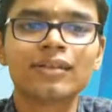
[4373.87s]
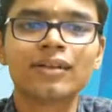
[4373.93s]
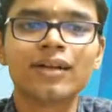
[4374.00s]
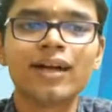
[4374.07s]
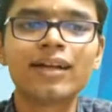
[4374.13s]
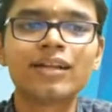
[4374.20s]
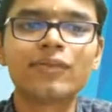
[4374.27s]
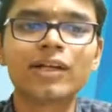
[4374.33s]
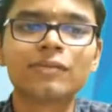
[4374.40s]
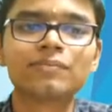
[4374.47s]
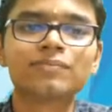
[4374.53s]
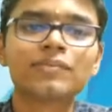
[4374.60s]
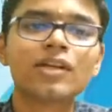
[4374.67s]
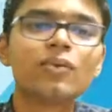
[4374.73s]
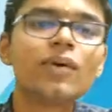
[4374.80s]
Another one.
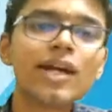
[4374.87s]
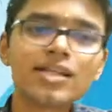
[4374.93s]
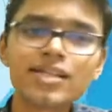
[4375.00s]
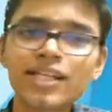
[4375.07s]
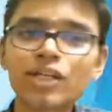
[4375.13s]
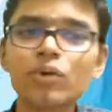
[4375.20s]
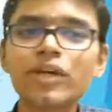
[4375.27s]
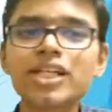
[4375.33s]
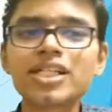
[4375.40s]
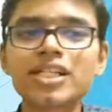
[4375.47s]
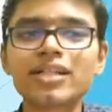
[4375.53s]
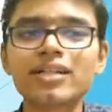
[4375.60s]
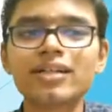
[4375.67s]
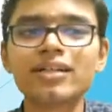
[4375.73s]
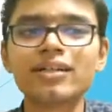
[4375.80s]
What is the
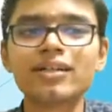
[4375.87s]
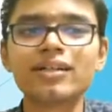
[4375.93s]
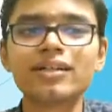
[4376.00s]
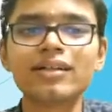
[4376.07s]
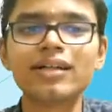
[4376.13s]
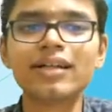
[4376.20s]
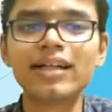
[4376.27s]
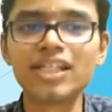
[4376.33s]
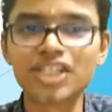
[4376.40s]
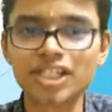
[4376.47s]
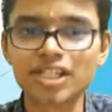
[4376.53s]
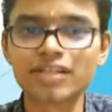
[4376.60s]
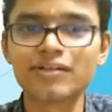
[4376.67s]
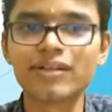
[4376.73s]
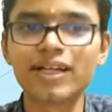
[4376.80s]
unit
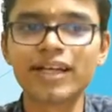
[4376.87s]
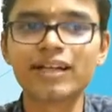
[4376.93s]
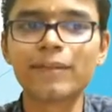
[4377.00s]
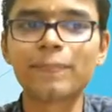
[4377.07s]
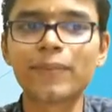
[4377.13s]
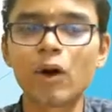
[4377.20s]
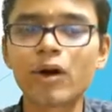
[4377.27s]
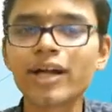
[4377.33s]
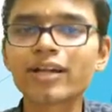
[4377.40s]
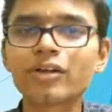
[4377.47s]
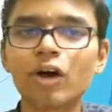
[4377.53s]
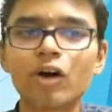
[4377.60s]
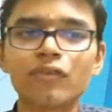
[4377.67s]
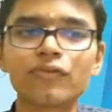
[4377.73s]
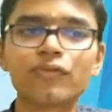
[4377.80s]
digit in the product
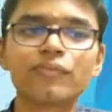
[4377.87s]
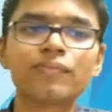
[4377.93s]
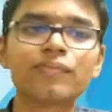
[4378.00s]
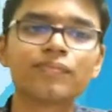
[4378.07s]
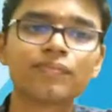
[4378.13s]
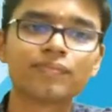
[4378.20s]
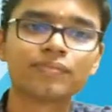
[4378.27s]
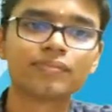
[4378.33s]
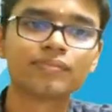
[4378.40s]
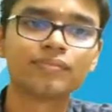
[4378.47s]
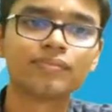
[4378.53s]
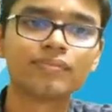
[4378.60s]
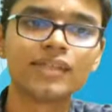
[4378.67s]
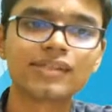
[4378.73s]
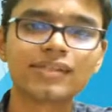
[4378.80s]
of
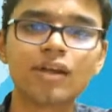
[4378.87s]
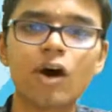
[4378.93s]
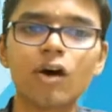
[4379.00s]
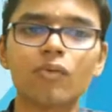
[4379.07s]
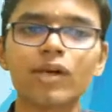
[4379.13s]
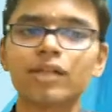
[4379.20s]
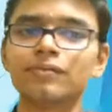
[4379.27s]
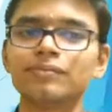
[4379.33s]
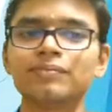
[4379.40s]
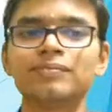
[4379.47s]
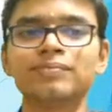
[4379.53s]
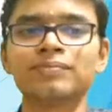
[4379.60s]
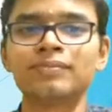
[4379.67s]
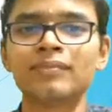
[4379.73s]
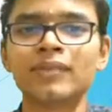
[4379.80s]
this long one?
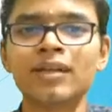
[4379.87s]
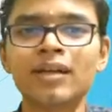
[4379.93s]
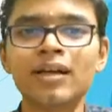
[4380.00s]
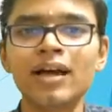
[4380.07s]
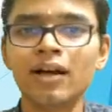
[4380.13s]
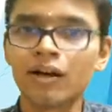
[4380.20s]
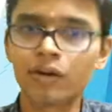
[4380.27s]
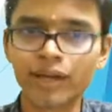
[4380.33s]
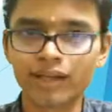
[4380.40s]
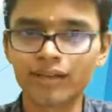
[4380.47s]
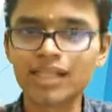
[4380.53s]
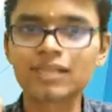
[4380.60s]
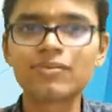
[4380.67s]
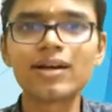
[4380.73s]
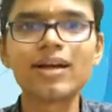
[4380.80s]
Okay,
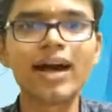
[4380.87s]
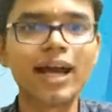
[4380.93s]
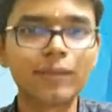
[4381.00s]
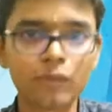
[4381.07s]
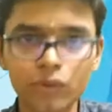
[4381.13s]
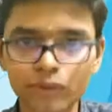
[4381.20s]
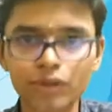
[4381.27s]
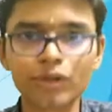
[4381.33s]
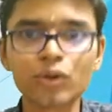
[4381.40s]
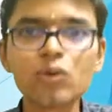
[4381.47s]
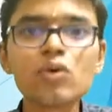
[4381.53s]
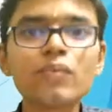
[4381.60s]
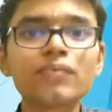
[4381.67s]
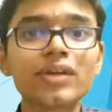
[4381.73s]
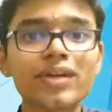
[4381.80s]
this one I am going to
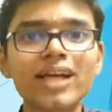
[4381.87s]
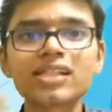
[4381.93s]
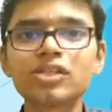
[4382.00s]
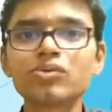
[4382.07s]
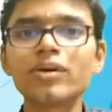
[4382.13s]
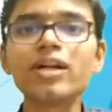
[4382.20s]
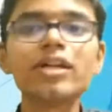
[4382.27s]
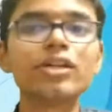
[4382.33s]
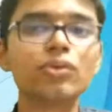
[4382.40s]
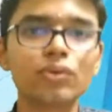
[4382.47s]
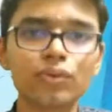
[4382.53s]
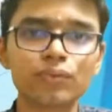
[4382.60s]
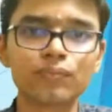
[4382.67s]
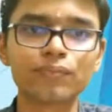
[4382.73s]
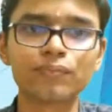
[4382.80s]
do. Next one you
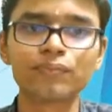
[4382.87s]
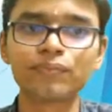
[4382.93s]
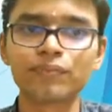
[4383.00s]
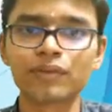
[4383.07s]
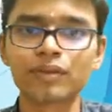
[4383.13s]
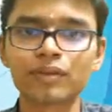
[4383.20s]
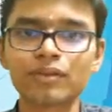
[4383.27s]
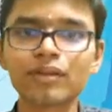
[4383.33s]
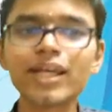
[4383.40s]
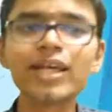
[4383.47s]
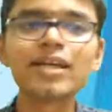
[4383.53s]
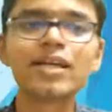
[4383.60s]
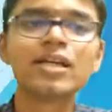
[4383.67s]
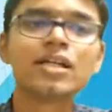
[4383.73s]
do. Okay.